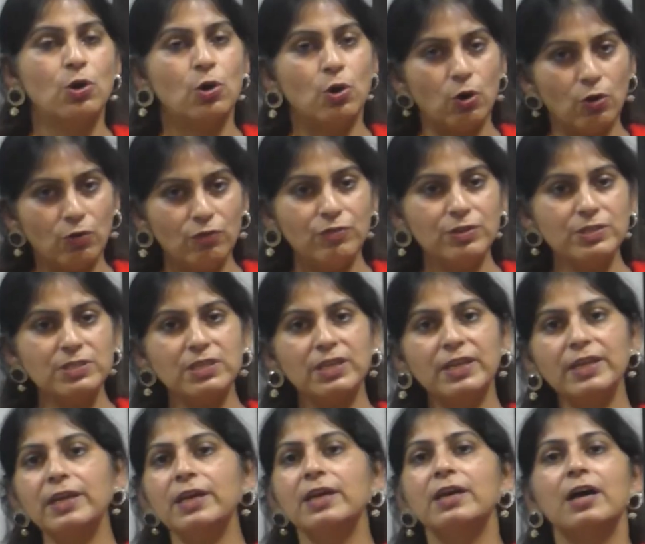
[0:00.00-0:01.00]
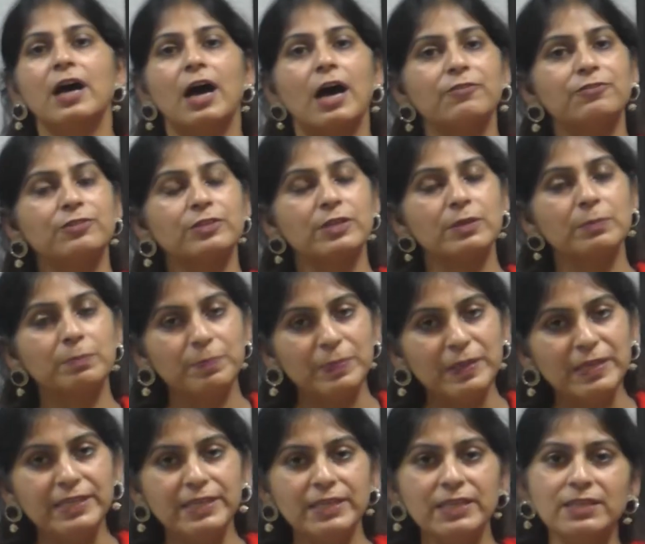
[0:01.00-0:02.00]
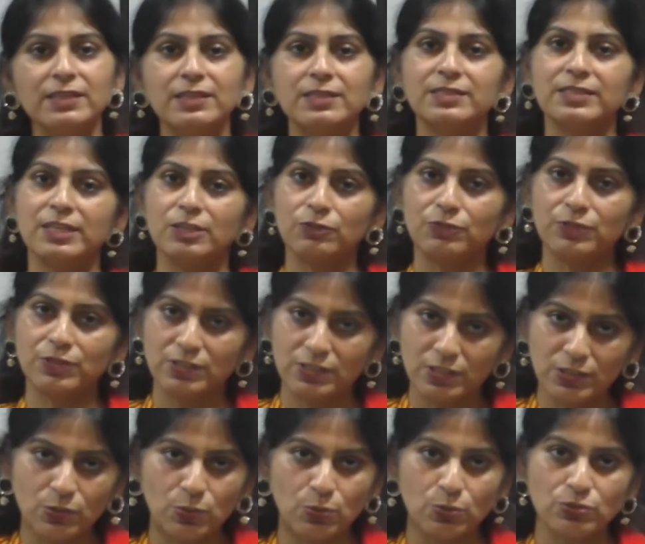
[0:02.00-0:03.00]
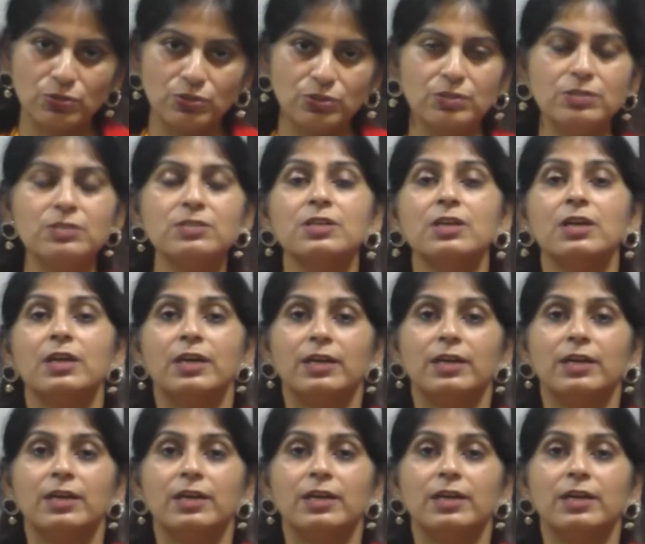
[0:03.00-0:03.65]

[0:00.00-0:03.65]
Obviously, after completing the set of 30 questions,